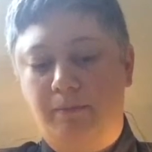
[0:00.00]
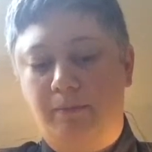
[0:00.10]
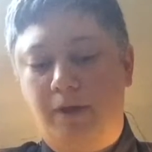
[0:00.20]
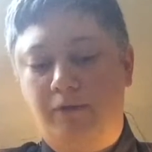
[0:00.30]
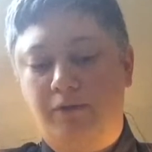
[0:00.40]

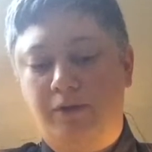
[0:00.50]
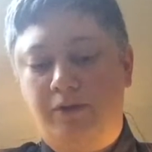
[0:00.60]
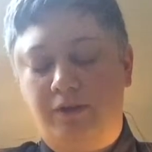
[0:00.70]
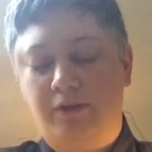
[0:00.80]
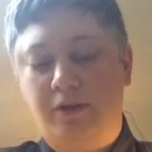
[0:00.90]
my
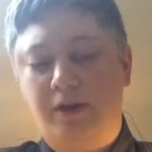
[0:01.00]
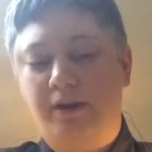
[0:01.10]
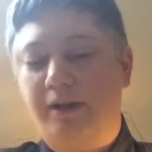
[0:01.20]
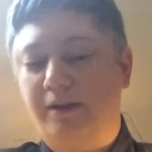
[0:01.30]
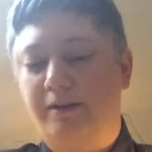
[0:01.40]
voice hasn't gone
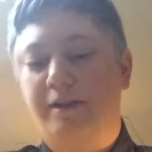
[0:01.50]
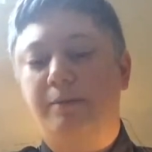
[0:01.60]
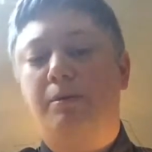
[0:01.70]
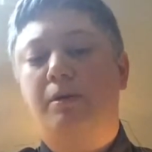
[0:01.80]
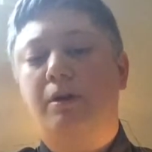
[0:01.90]
any
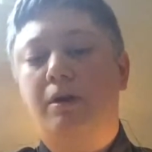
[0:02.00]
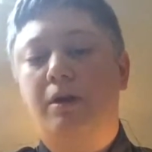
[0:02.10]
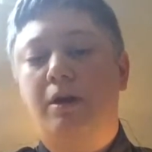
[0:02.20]
deeper,